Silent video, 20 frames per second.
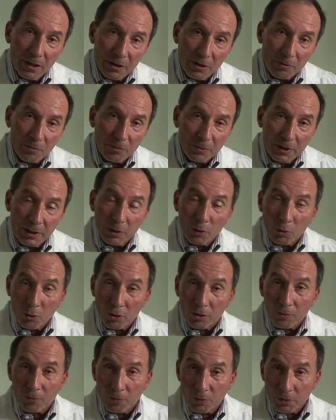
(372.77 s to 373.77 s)
3
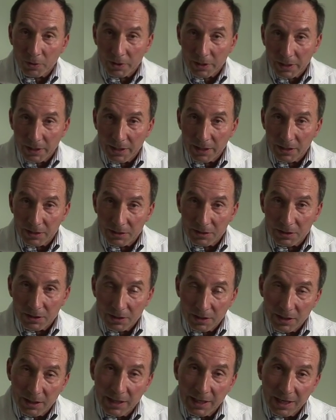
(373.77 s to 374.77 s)
or 4 days
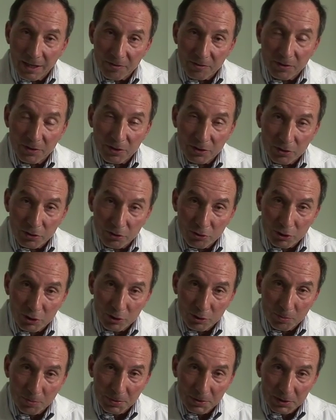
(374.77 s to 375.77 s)
after the
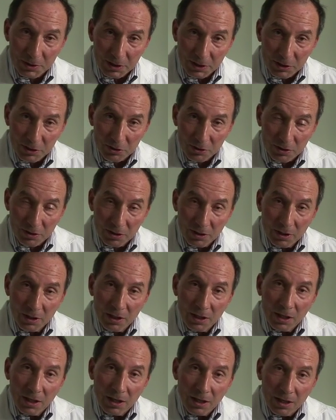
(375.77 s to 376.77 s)
surgical procedure.
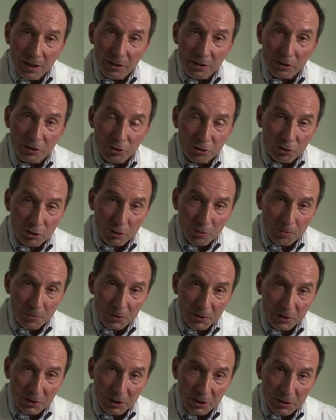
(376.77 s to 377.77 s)
The surgical
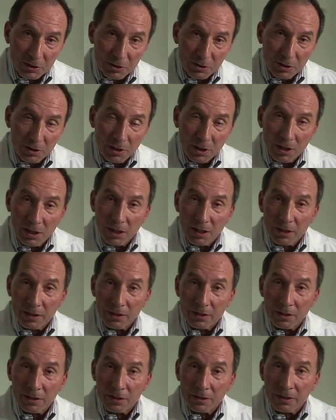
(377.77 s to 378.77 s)
procedure
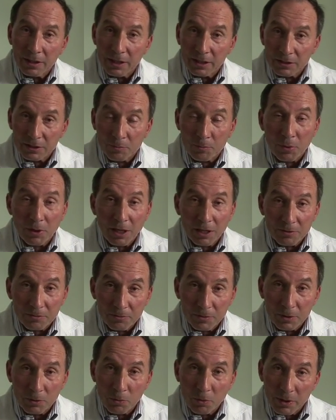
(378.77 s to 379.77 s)
takes
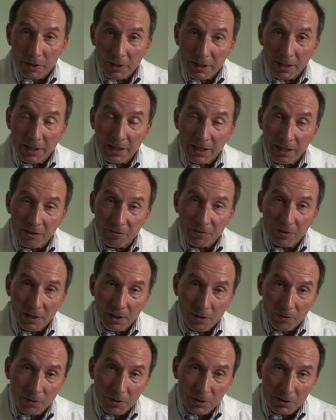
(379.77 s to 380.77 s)
approximately 1.5
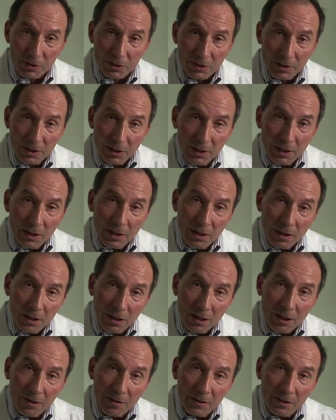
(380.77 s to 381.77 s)
hours.
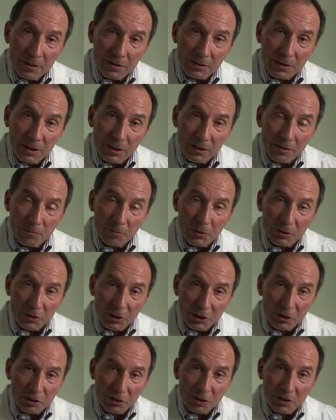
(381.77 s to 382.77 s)
It's a
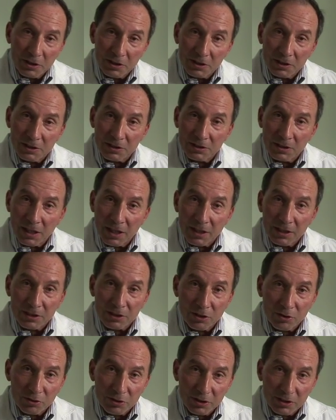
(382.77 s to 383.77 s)
procedure that does not
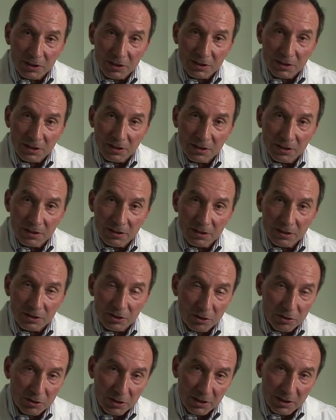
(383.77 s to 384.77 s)
associate
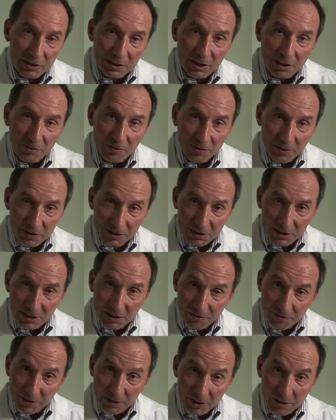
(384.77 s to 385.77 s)
itself with a
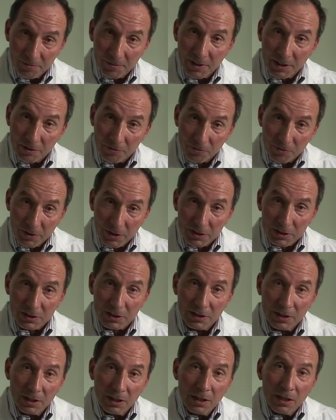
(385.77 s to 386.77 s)
significant amount of
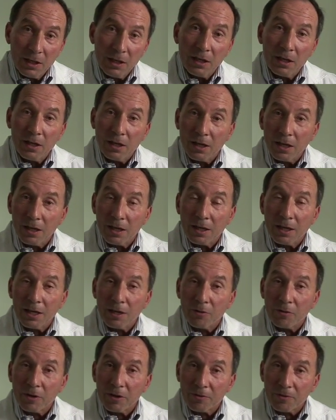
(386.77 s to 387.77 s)
risk.
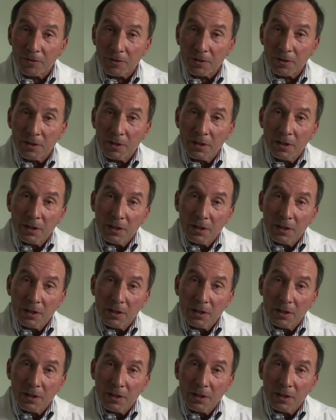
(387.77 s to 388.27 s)
However,